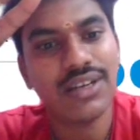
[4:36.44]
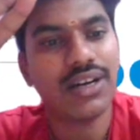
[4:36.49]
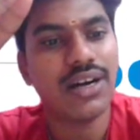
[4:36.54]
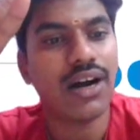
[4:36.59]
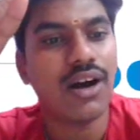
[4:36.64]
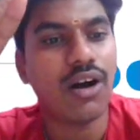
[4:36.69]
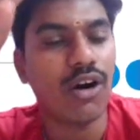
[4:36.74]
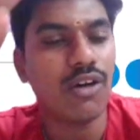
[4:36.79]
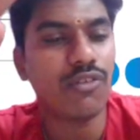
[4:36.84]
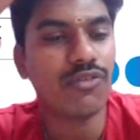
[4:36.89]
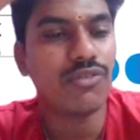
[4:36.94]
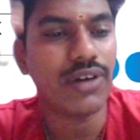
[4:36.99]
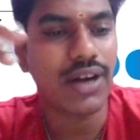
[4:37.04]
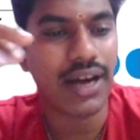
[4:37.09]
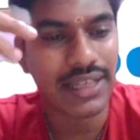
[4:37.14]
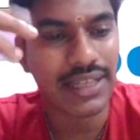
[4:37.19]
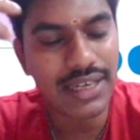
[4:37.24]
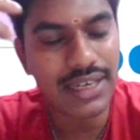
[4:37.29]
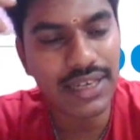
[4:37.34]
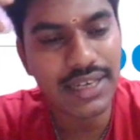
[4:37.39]
Of
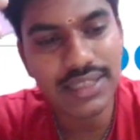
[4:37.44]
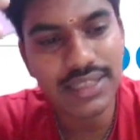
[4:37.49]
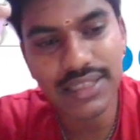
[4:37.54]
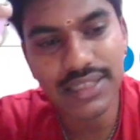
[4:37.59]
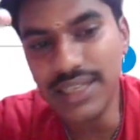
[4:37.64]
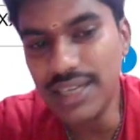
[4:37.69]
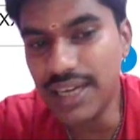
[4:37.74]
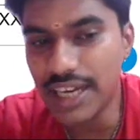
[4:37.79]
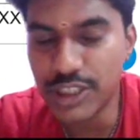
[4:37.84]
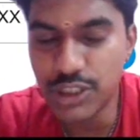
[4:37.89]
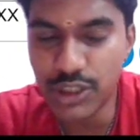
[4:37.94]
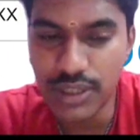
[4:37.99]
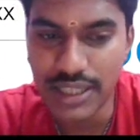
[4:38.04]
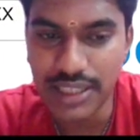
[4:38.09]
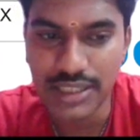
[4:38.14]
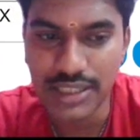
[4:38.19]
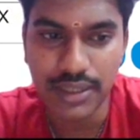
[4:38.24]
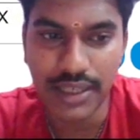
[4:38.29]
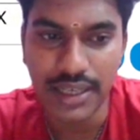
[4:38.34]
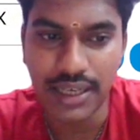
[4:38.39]
adhalarundu, I should
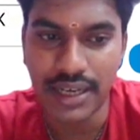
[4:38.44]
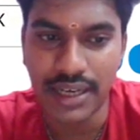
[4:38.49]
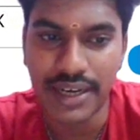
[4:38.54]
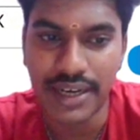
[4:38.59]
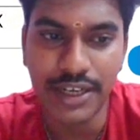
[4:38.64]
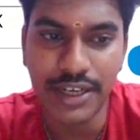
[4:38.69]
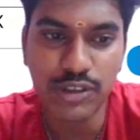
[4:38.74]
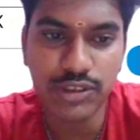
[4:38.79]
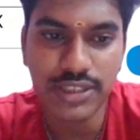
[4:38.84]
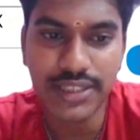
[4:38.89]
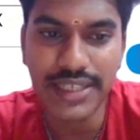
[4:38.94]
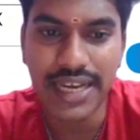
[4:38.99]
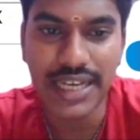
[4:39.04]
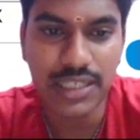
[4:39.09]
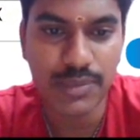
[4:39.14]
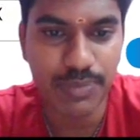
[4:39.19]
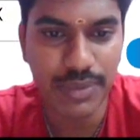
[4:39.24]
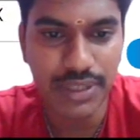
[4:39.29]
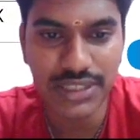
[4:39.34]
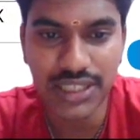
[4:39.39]
reduce the
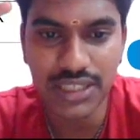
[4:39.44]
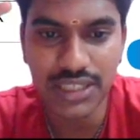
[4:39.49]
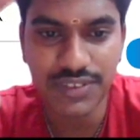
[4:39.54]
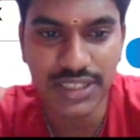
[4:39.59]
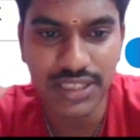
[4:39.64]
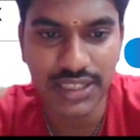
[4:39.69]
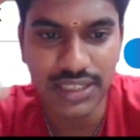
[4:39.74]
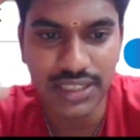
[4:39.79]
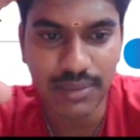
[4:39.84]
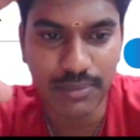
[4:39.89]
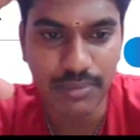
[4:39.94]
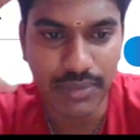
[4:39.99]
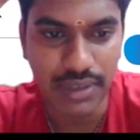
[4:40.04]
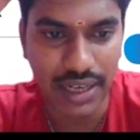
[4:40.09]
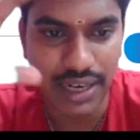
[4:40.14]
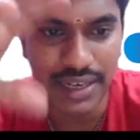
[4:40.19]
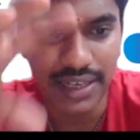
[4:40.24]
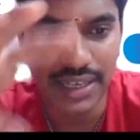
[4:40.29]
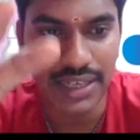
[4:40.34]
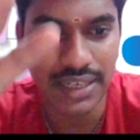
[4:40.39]
expenses which is
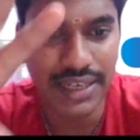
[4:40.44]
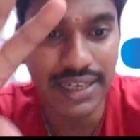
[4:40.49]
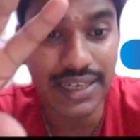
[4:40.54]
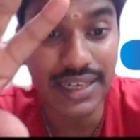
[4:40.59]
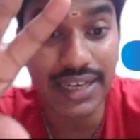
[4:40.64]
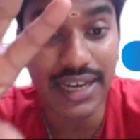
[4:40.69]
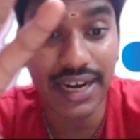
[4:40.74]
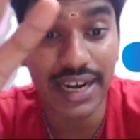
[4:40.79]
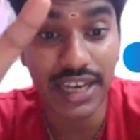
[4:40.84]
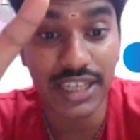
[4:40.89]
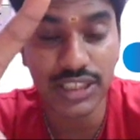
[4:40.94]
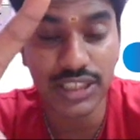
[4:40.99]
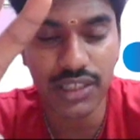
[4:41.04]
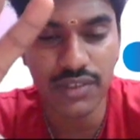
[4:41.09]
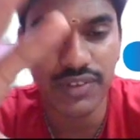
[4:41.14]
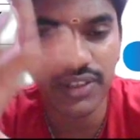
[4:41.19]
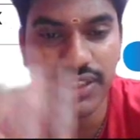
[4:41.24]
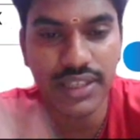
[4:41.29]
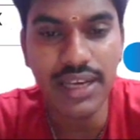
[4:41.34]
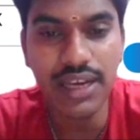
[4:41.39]
in connection
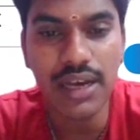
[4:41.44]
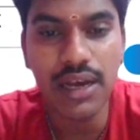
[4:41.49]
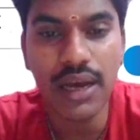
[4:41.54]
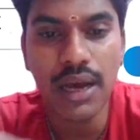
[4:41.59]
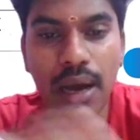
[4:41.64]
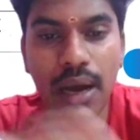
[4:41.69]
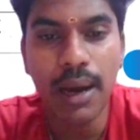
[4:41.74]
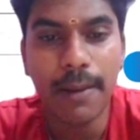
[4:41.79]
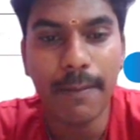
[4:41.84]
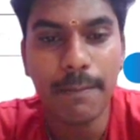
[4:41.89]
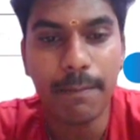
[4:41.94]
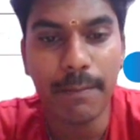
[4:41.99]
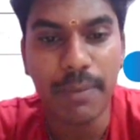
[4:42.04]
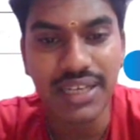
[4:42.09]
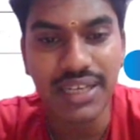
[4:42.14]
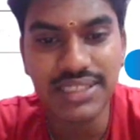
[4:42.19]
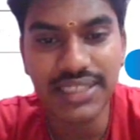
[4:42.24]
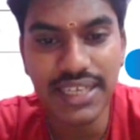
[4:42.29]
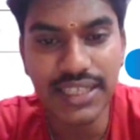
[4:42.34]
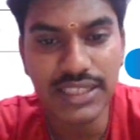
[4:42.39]
with the
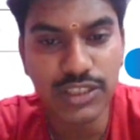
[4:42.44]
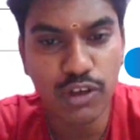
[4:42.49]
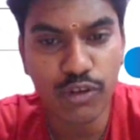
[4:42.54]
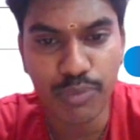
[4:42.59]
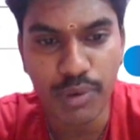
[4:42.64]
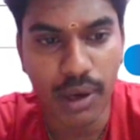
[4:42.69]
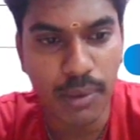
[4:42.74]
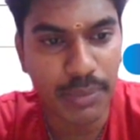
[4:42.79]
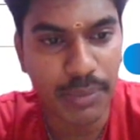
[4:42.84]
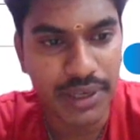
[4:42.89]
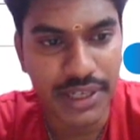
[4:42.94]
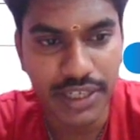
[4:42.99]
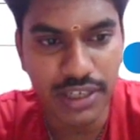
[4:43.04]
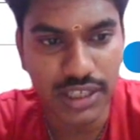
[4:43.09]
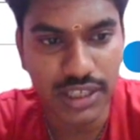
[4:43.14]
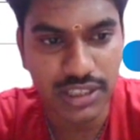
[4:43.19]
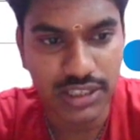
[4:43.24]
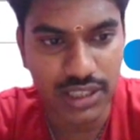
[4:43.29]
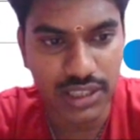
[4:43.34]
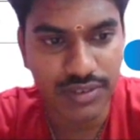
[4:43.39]
purchase of property or
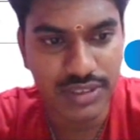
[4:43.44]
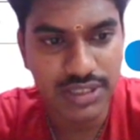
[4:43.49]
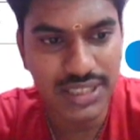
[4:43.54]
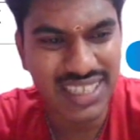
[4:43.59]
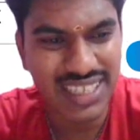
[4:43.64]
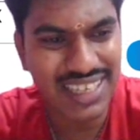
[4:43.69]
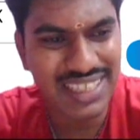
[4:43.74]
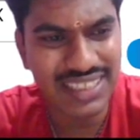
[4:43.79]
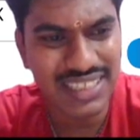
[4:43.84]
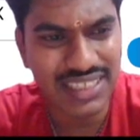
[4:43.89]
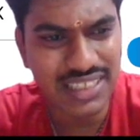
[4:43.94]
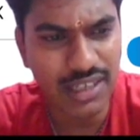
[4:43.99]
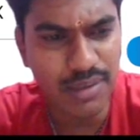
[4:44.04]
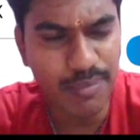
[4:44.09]
service. In the term